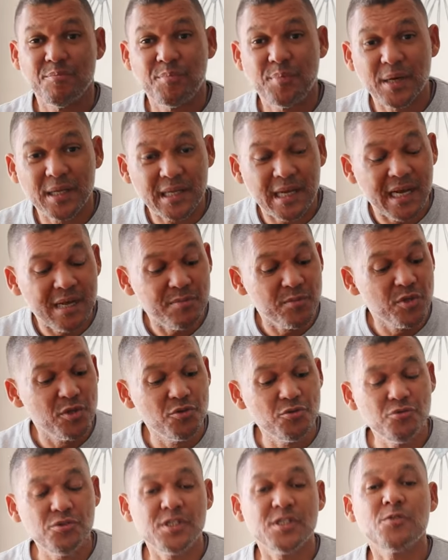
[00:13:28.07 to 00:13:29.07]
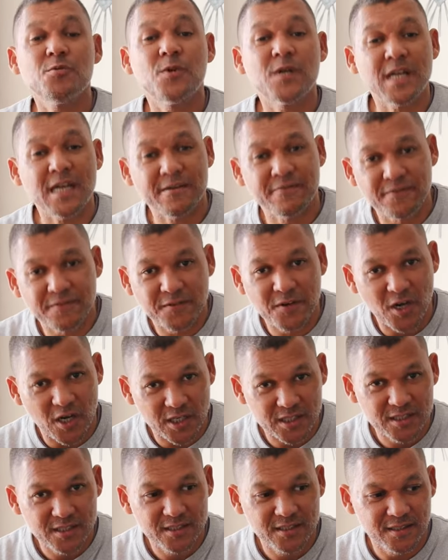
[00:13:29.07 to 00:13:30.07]
But I'm using what I've
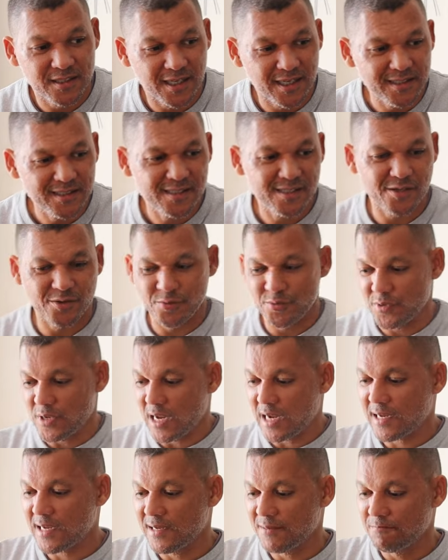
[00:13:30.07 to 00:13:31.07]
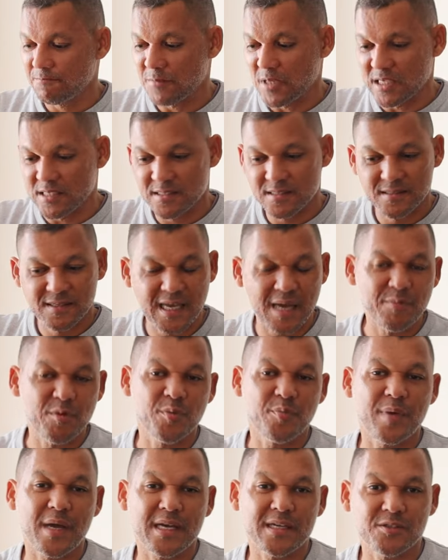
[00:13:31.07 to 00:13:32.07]
got, right? So I think there's
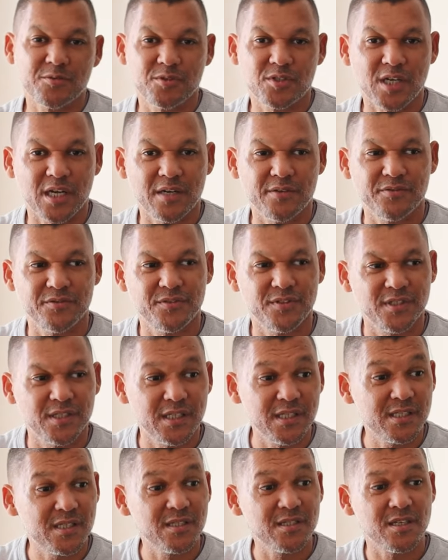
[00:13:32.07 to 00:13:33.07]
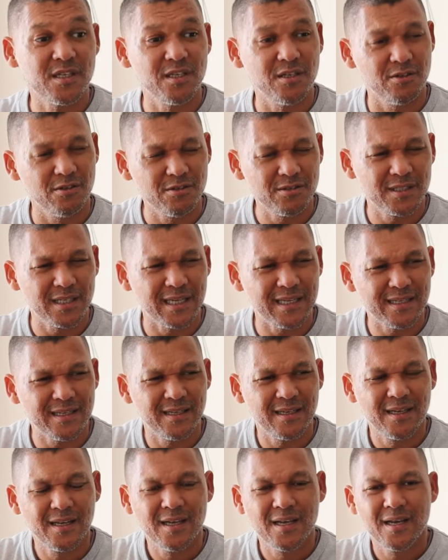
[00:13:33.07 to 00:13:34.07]
camo packs, which I've recently looked at.
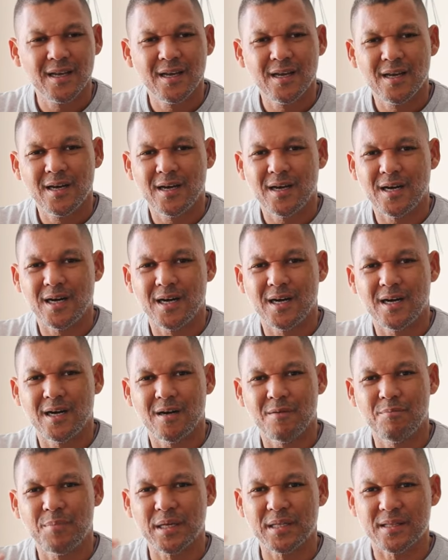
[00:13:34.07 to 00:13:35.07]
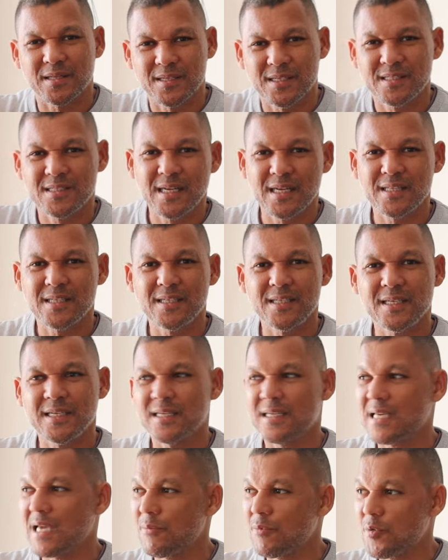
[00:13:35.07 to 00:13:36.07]
But the reason I didn't get
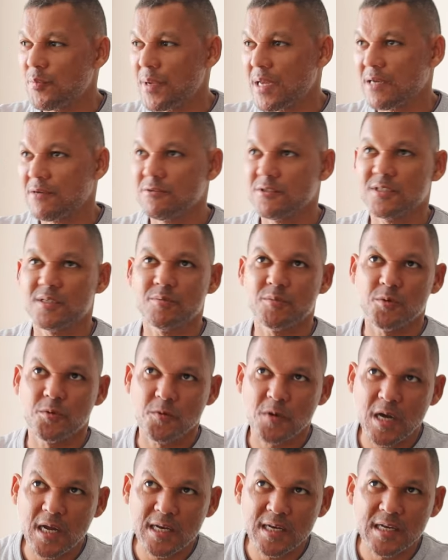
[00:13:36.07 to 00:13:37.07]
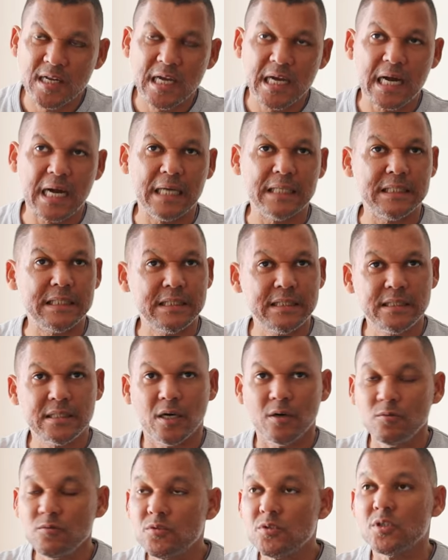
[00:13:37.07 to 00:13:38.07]
a camo pack was, number one, I
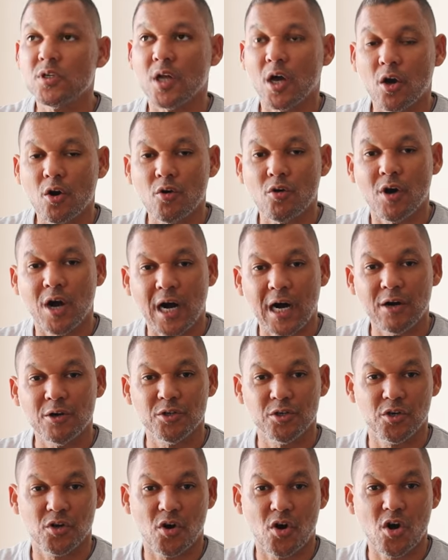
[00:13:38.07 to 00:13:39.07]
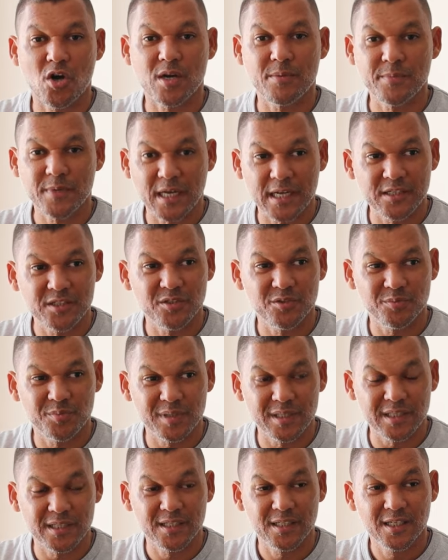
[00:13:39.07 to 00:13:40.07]
don't know how long I'm going to
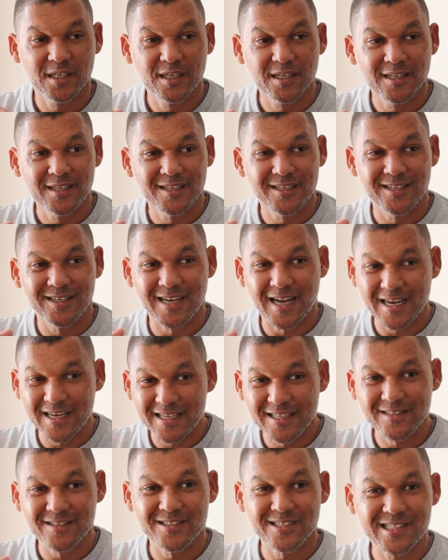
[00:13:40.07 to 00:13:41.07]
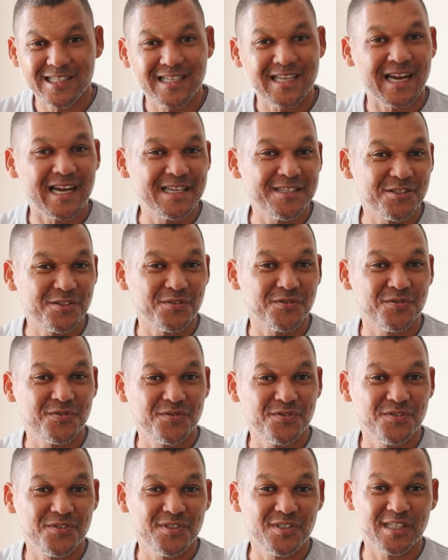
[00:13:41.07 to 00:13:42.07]
be running these kinds
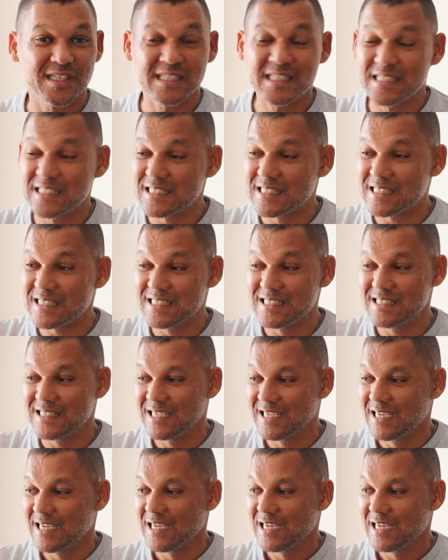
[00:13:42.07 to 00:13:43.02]
of distances,